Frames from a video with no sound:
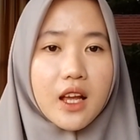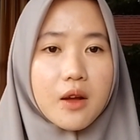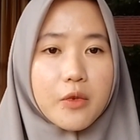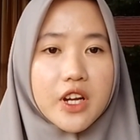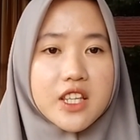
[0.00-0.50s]

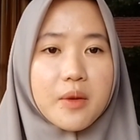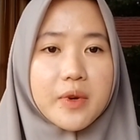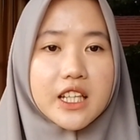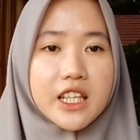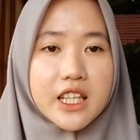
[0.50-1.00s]
for
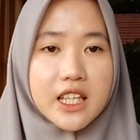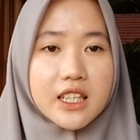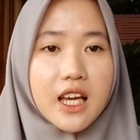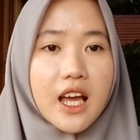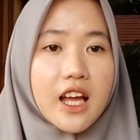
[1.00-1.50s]
example, keep
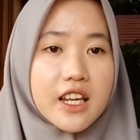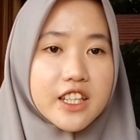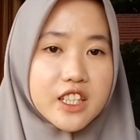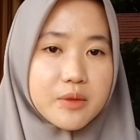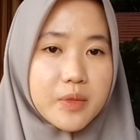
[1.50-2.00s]

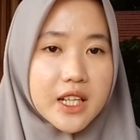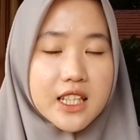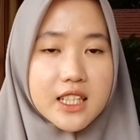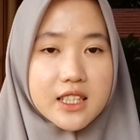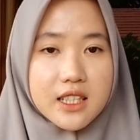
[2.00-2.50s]
the
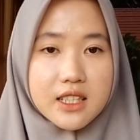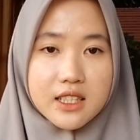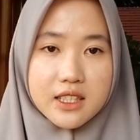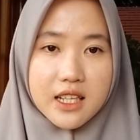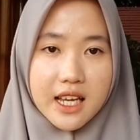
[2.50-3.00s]
bucket
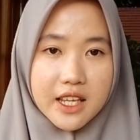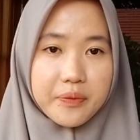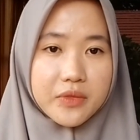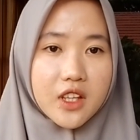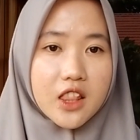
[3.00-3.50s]
dry.
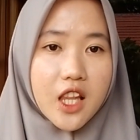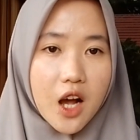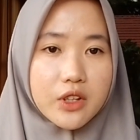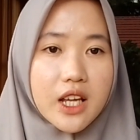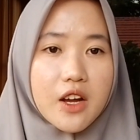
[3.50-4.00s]

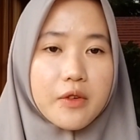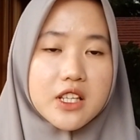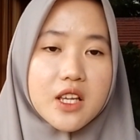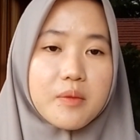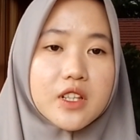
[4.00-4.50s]
Noun, for
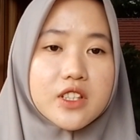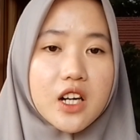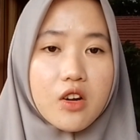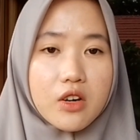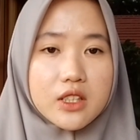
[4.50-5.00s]
example,
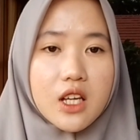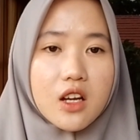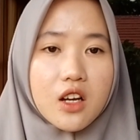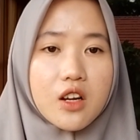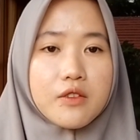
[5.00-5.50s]
dark horse.
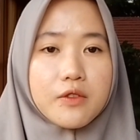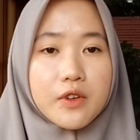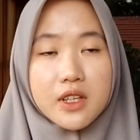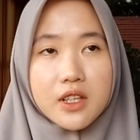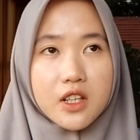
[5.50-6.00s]

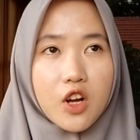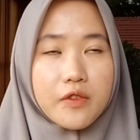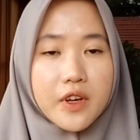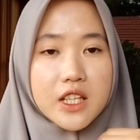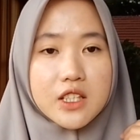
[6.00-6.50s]

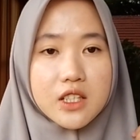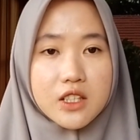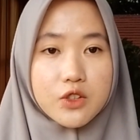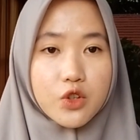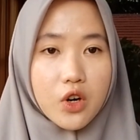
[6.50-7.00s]

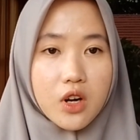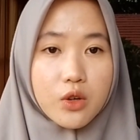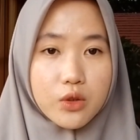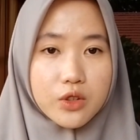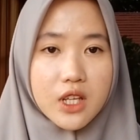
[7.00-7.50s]
Competitor
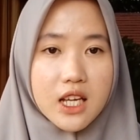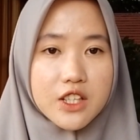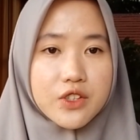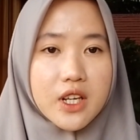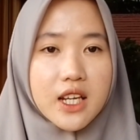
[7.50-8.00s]
whose
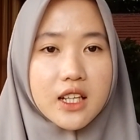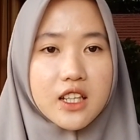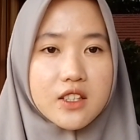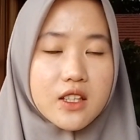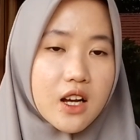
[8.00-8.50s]

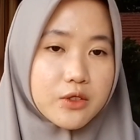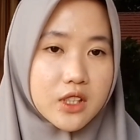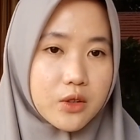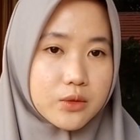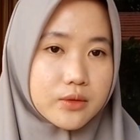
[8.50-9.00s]
strength is
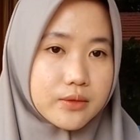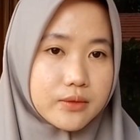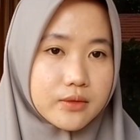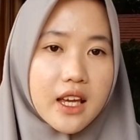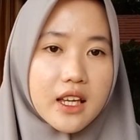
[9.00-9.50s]
unknown.
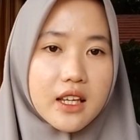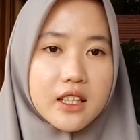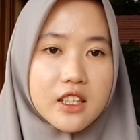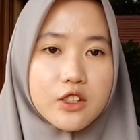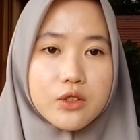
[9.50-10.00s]

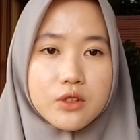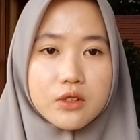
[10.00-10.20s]
Akin to